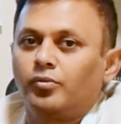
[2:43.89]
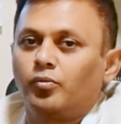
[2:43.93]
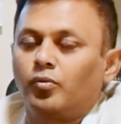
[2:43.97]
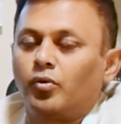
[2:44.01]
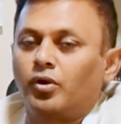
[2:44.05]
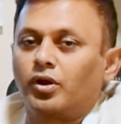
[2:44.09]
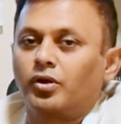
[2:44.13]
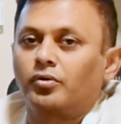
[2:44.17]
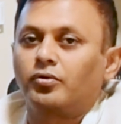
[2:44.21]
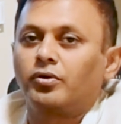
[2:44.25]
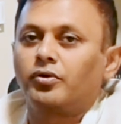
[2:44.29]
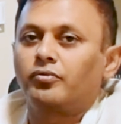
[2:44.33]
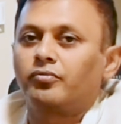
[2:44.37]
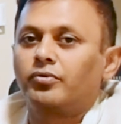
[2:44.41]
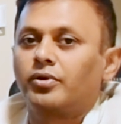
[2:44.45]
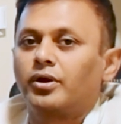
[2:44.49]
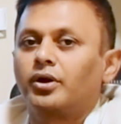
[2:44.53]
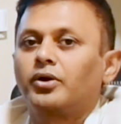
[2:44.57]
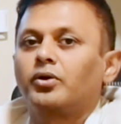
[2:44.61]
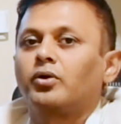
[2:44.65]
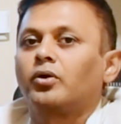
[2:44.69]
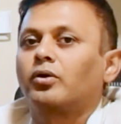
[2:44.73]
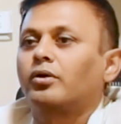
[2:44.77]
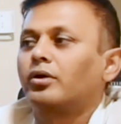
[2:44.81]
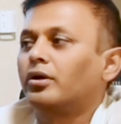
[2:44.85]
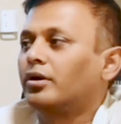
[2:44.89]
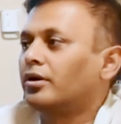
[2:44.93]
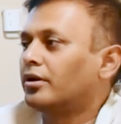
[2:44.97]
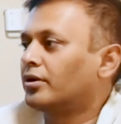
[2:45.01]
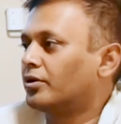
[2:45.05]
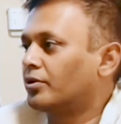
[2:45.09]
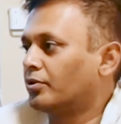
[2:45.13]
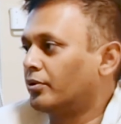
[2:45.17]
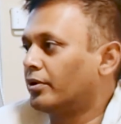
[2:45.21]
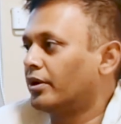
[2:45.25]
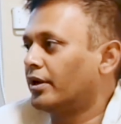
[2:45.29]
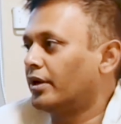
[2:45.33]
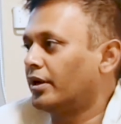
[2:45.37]
Whatever we are talking
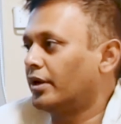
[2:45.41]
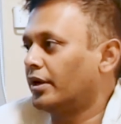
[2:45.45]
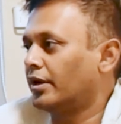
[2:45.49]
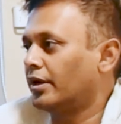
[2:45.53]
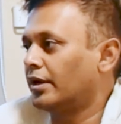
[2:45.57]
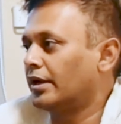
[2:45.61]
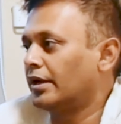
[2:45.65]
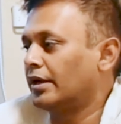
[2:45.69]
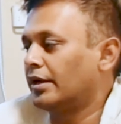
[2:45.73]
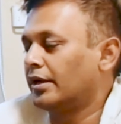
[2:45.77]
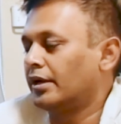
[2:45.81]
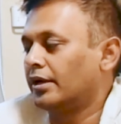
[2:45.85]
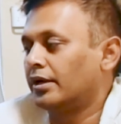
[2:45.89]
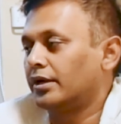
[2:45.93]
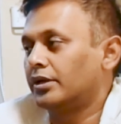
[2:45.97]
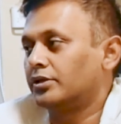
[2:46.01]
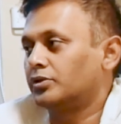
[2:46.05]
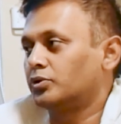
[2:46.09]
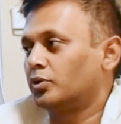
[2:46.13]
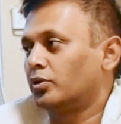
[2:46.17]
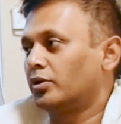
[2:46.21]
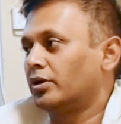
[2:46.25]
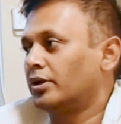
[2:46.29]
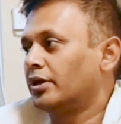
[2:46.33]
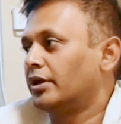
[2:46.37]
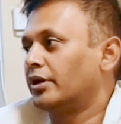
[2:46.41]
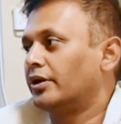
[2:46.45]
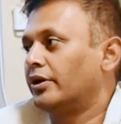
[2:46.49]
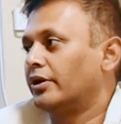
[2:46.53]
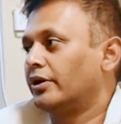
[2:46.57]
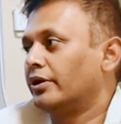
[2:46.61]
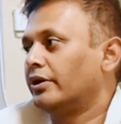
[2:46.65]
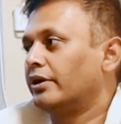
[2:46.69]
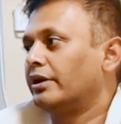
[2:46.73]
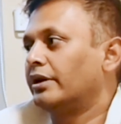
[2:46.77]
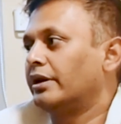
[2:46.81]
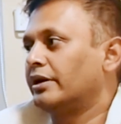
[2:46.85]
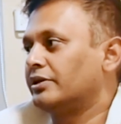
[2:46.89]
today is only a
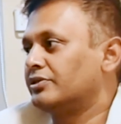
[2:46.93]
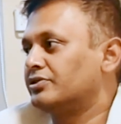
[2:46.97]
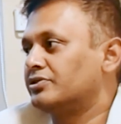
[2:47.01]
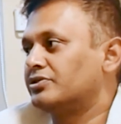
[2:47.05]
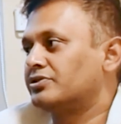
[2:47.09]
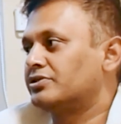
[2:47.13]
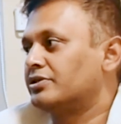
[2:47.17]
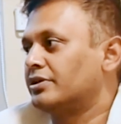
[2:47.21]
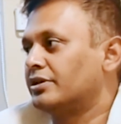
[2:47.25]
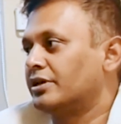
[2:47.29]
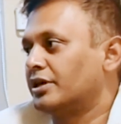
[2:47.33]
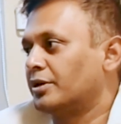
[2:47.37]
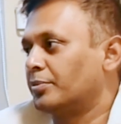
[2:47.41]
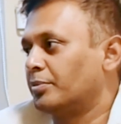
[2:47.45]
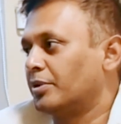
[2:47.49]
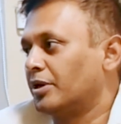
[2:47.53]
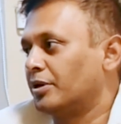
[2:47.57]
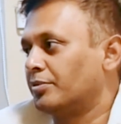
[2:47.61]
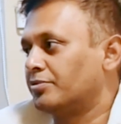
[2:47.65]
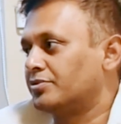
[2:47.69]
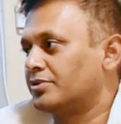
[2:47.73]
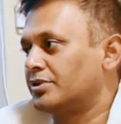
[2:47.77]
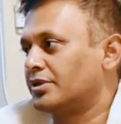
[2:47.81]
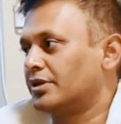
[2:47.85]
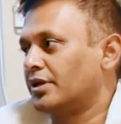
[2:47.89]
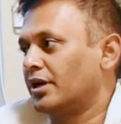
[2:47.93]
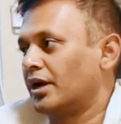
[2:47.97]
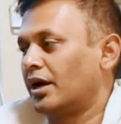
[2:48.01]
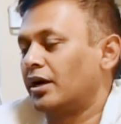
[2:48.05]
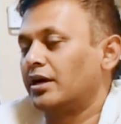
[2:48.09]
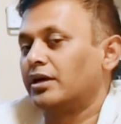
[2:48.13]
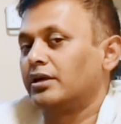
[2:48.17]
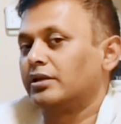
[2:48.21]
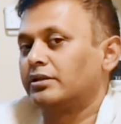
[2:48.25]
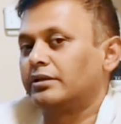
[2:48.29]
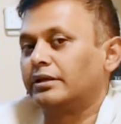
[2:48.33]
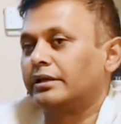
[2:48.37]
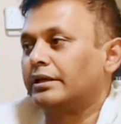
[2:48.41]
drug-resistant epilepsy
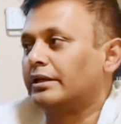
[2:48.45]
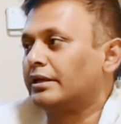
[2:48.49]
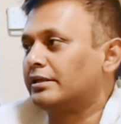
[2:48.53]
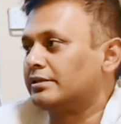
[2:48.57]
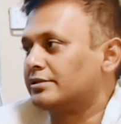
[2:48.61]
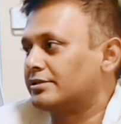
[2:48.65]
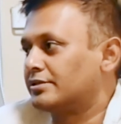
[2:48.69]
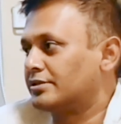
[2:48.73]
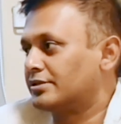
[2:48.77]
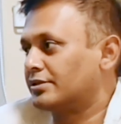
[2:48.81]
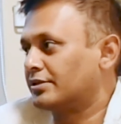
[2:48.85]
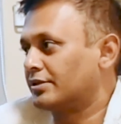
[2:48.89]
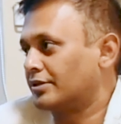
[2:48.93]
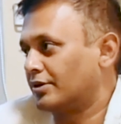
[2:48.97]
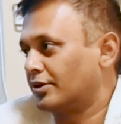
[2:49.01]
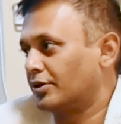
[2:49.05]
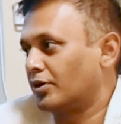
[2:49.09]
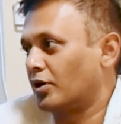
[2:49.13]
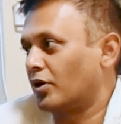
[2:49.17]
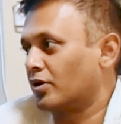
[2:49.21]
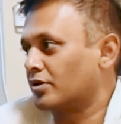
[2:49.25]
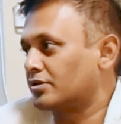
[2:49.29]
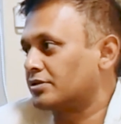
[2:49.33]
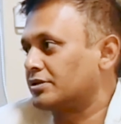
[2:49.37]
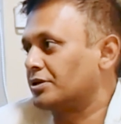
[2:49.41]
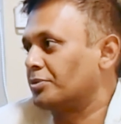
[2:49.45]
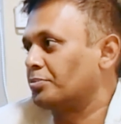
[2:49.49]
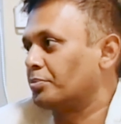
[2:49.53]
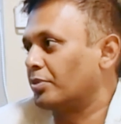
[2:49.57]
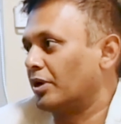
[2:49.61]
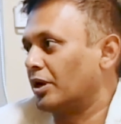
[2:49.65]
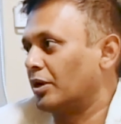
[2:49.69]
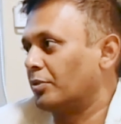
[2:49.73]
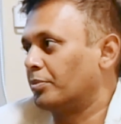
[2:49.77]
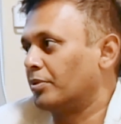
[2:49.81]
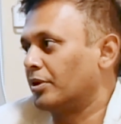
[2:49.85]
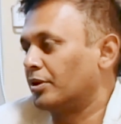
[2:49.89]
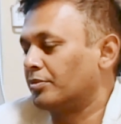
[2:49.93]
and nothing else, not a
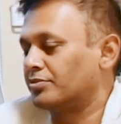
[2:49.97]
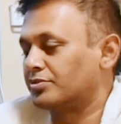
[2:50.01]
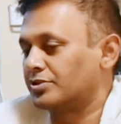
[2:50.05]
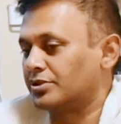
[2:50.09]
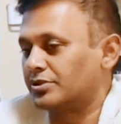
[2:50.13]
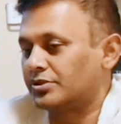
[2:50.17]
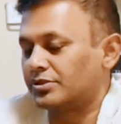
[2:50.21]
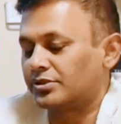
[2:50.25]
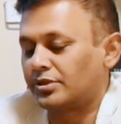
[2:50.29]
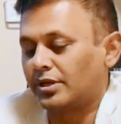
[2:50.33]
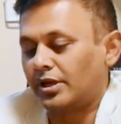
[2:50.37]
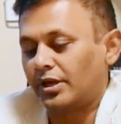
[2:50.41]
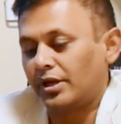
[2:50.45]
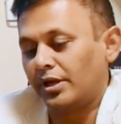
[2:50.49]
simple epilepsy.